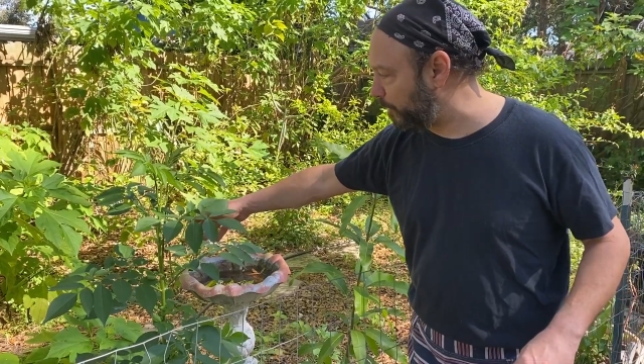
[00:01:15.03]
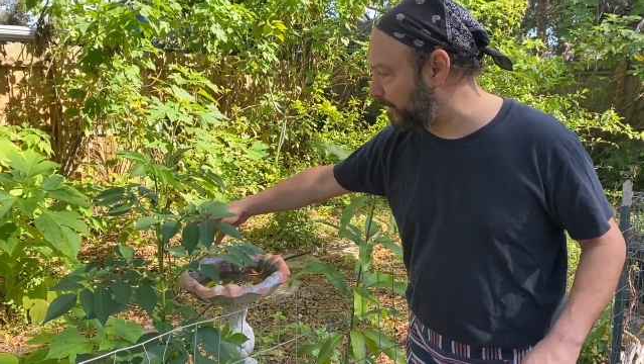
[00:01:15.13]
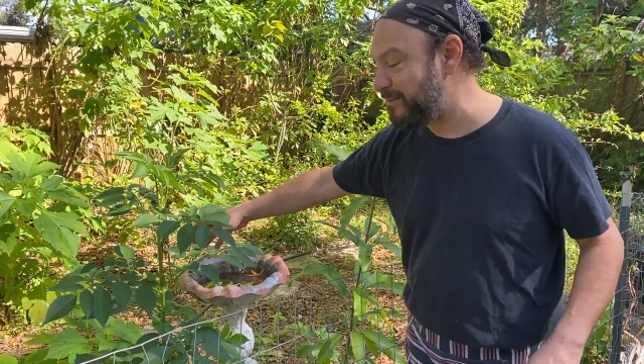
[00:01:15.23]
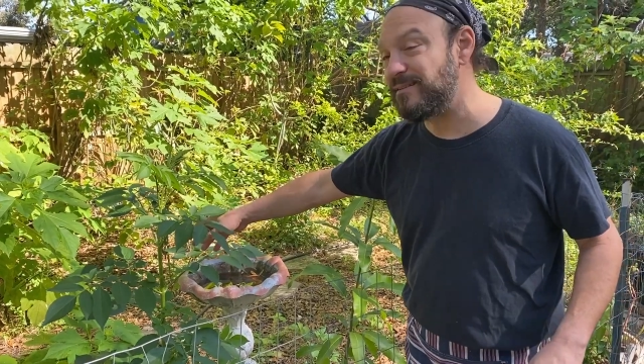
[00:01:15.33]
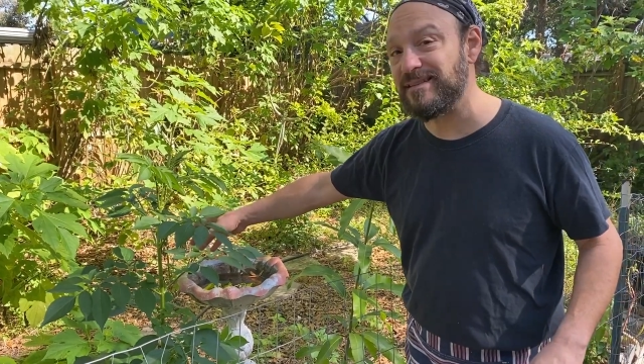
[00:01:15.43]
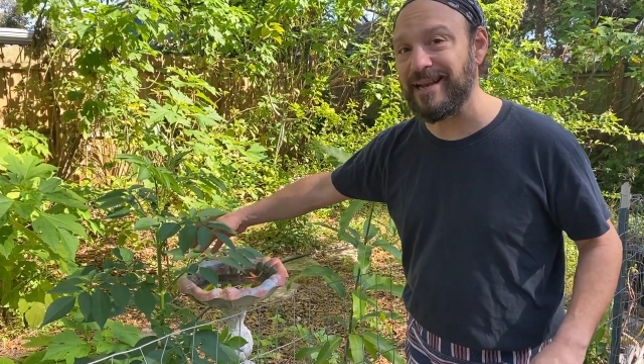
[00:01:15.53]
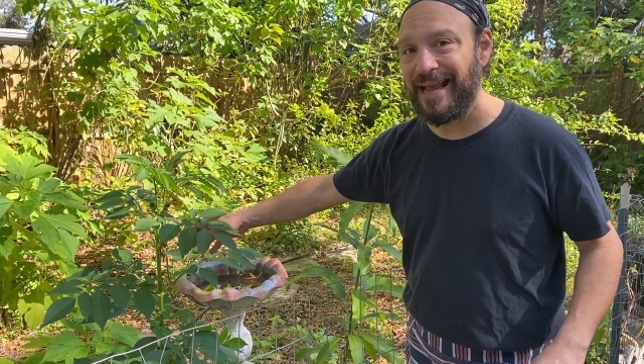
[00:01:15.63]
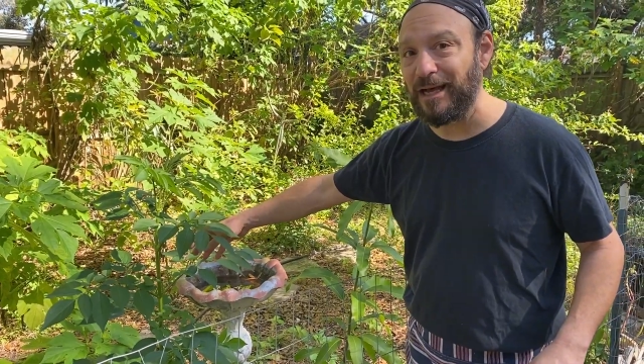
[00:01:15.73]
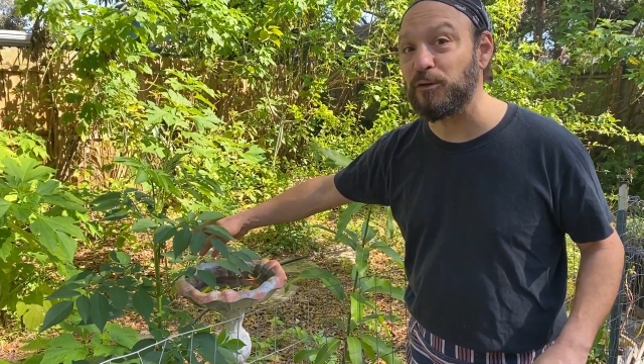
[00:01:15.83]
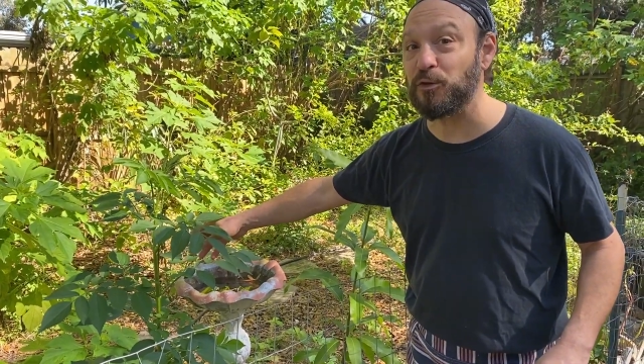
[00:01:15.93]
This is an
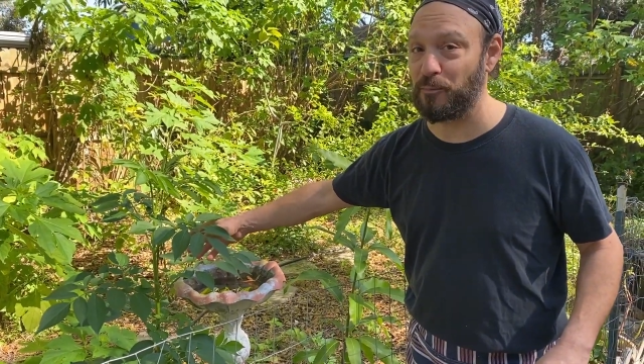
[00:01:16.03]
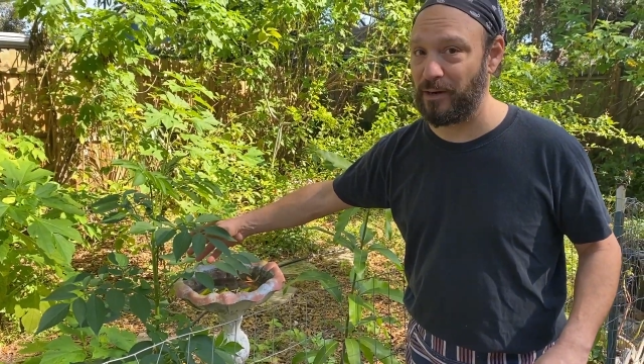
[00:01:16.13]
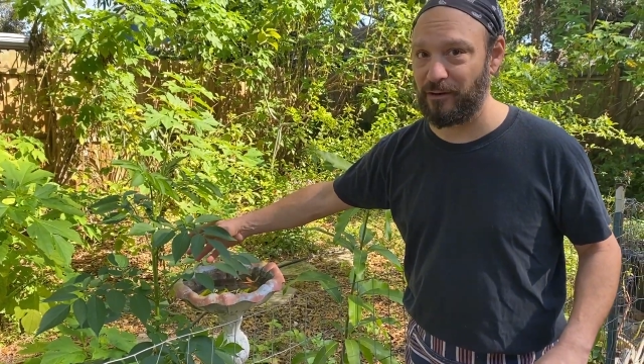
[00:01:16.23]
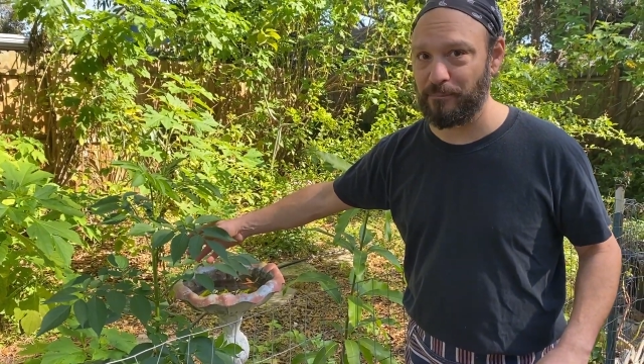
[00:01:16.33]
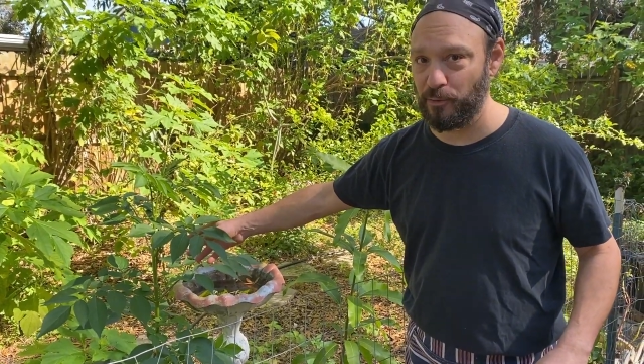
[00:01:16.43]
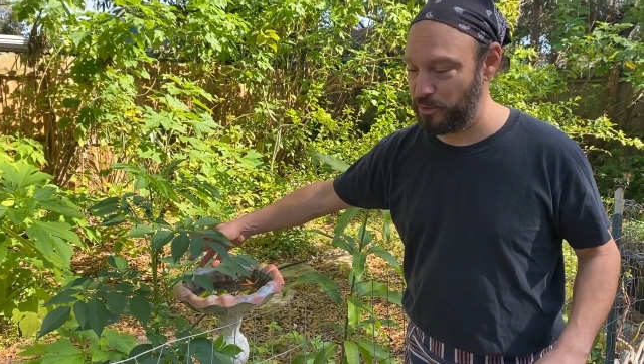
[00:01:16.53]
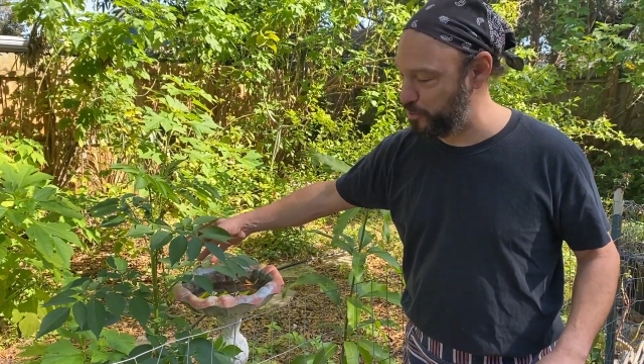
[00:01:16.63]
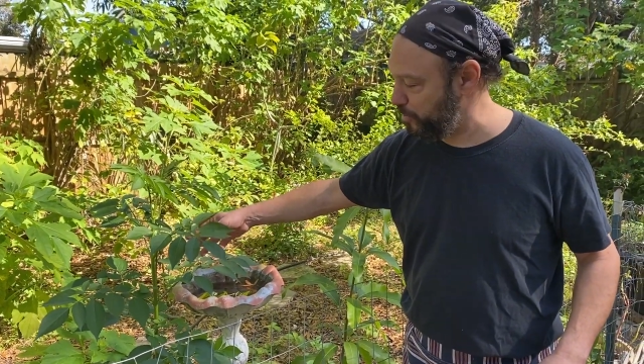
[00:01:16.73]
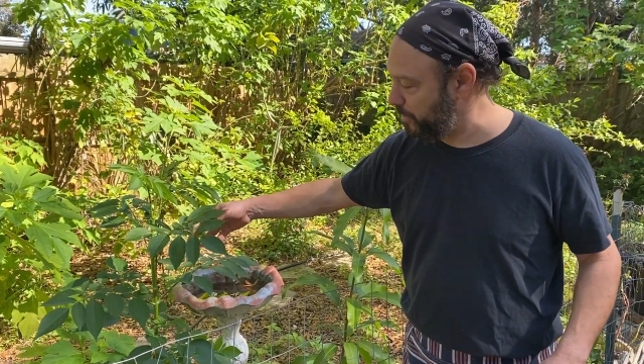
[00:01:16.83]
elderberry bush.